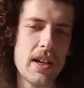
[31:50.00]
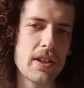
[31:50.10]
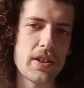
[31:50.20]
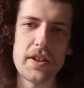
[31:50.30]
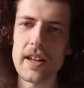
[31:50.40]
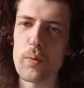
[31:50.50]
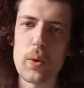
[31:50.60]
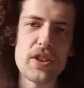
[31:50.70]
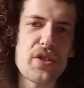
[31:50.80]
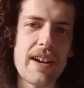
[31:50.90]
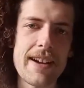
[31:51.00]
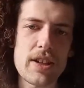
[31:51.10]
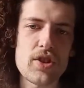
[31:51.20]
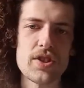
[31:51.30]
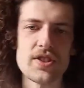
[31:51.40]
You know, like One
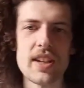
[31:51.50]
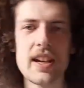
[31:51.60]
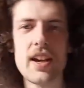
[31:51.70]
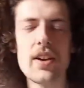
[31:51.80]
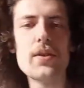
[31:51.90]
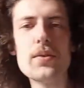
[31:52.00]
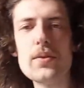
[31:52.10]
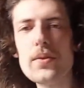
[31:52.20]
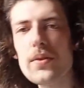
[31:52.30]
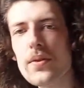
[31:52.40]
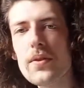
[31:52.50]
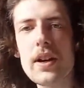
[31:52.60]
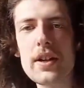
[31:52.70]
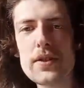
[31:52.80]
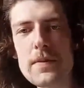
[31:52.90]
Direction. It's like, oh,
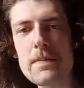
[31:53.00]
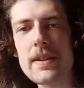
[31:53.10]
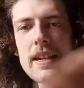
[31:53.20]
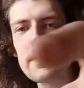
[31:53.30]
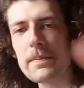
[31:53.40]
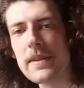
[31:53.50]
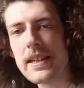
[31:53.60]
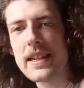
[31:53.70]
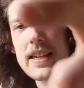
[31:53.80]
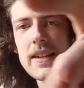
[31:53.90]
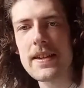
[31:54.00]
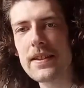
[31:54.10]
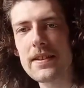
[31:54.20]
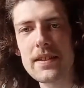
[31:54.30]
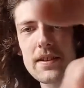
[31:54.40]
you make me
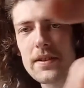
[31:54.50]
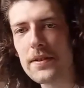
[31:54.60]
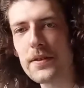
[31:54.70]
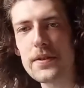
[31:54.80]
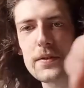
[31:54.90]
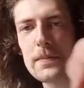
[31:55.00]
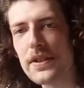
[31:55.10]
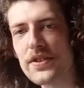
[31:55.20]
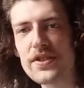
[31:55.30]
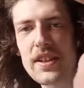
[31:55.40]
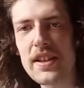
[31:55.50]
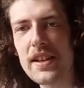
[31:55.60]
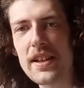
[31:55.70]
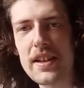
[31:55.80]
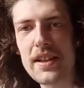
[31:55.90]
go
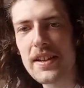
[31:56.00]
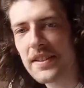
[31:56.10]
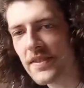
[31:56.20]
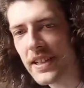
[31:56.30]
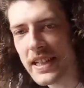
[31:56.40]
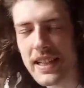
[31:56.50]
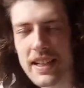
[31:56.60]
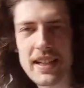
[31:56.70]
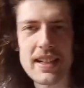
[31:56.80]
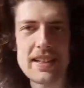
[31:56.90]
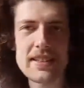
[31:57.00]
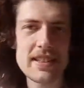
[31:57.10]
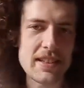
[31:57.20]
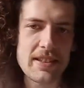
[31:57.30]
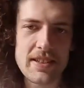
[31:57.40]
berserk, right? And it's
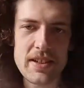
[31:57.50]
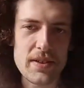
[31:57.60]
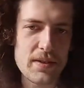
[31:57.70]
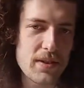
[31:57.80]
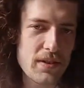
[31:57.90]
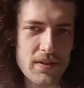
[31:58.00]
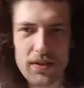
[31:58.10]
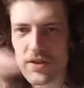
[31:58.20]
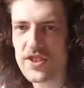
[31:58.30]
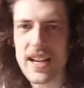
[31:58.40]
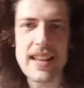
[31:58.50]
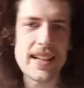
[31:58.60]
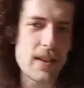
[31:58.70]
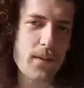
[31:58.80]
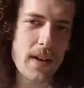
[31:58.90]
like, no, you're just saying that
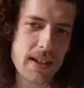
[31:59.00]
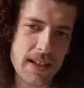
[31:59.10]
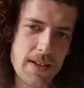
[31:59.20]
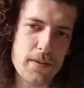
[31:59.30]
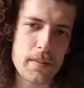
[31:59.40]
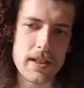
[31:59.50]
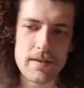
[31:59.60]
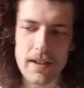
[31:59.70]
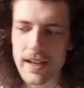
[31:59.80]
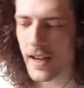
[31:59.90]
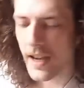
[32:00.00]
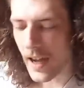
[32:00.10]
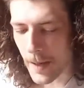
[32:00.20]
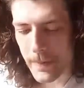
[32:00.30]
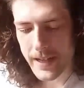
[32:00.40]
to fucking everybody, right?
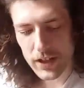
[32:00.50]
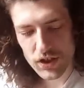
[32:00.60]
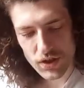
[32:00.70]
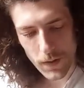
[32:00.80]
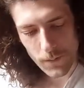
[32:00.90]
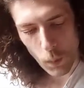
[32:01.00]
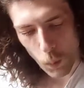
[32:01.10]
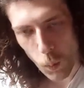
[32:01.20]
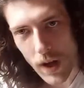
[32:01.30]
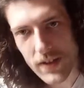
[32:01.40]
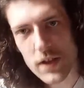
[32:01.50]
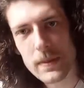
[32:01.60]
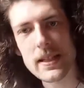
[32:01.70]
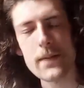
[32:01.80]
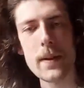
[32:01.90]
I'm making a song for one
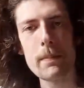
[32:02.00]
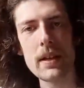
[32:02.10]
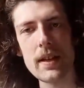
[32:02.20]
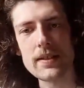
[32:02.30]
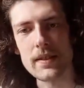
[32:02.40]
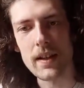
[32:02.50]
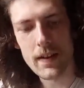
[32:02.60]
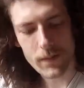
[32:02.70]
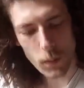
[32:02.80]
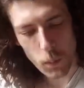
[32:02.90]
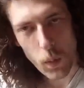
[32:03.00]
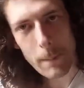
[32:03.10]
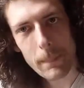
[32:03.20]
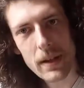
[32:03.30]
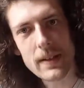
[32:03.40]
specific person, for one
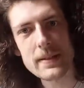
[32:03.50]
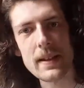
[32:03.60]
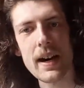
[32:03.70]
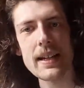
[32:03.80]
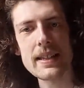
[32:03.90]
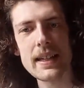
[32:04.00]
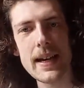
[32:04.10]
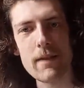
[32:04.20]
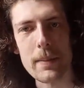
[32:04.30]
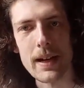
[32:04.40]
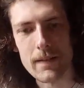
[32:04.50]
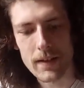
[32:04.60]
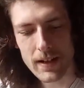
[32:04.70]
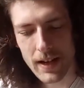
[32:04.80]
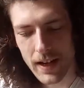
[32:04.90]
person that I care about,
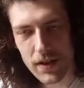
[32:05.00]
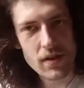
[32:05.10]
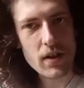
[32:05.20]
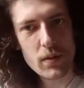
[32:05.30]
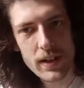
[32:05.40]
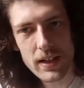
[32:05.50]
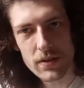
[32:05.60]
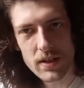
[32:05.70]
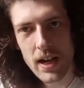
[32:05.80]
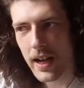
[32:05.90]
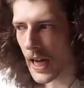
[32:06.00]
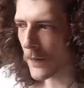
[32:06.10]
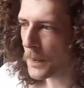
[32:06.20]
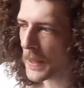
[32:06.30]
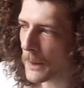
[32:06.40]
right? And no one else.
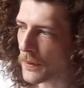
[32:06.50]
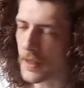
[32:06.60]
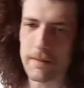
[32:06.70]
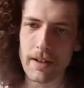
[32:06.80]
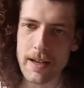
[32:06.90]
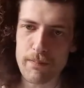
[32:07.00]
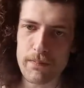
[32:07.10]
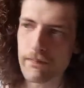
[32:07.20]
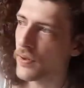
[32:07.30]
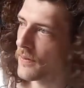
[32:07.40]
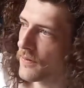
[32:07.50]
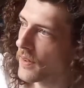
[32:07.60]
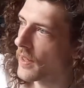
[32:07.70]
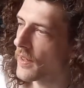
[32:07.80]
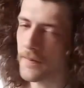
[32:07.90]
Other people can like I
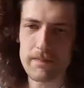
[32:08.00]
don't know,